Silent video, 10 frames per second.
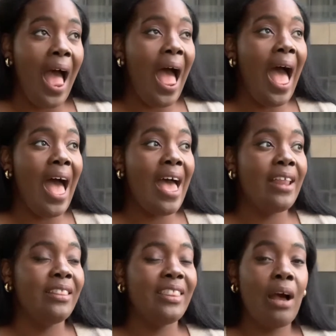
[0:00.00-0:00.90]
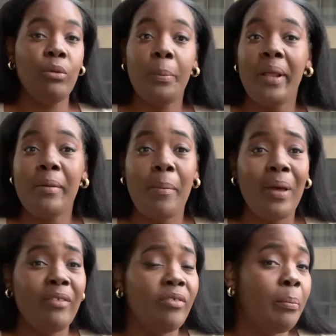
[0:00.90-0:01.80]
and that would play on my
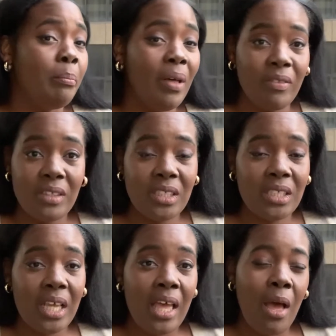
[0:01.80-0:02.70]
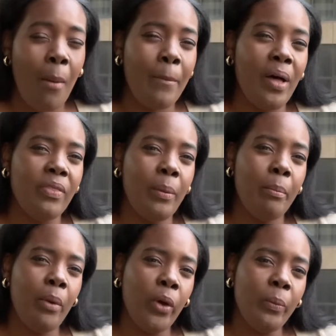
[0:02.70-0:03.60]
mind for months. But the
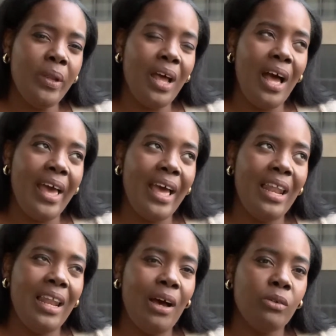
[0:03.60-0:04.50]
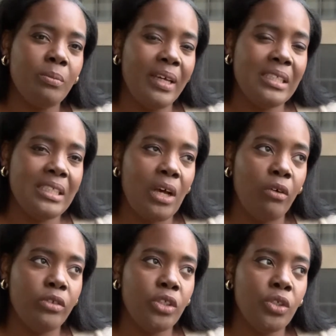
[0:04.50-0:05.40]
moment I allowed
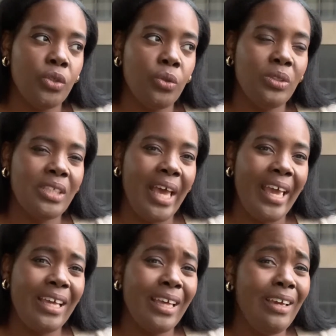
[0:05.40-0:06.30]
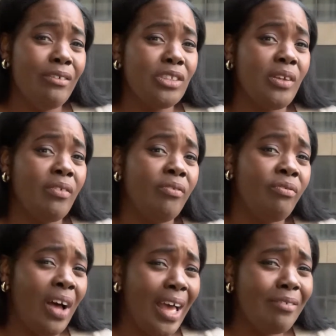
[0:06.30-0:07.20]
myself to take even just a
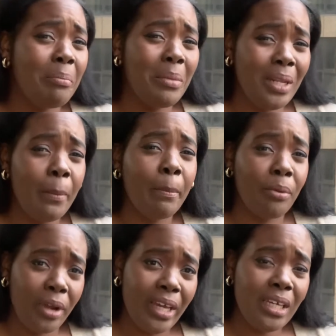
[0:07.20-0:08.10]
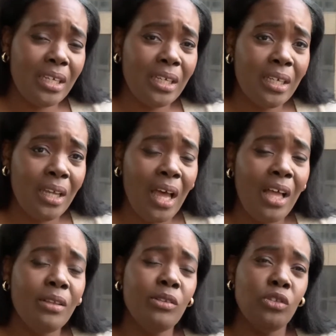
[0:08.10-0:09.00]
5-minute break
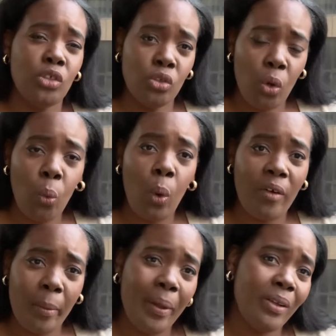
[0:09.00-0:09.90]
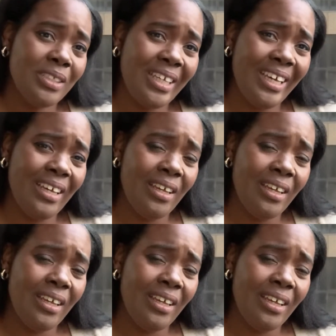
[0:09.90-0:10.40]
to not worry about it,